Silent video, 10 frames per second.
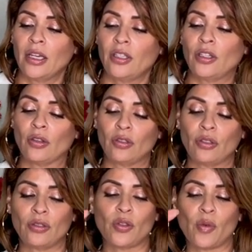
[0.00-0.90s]
you know,
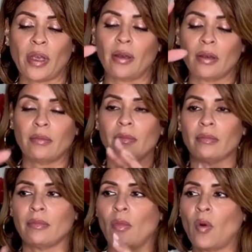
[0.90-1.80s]
you're doing
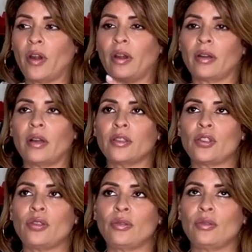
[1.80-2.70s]
more
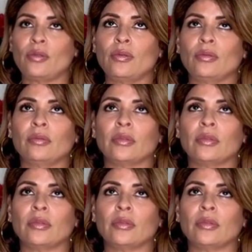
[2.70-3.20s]
to